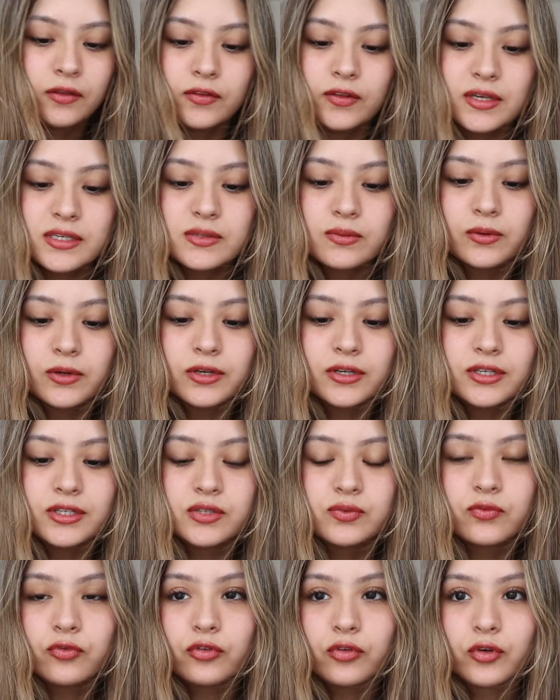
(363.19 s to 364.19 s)
This one
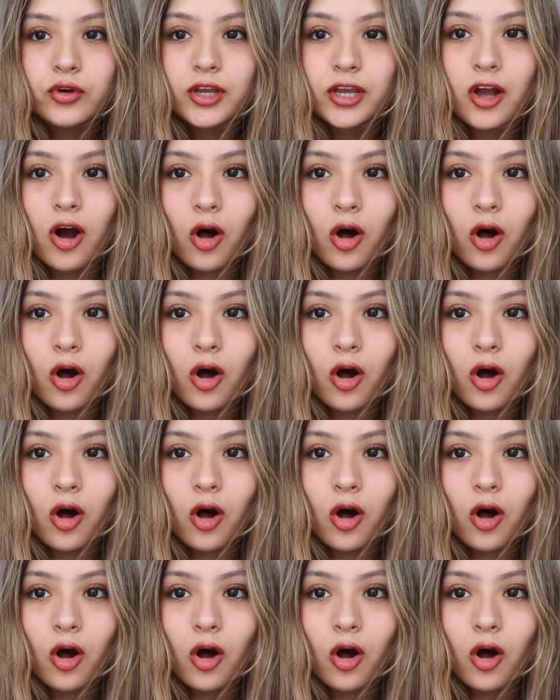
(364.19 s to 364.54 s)
is Fruity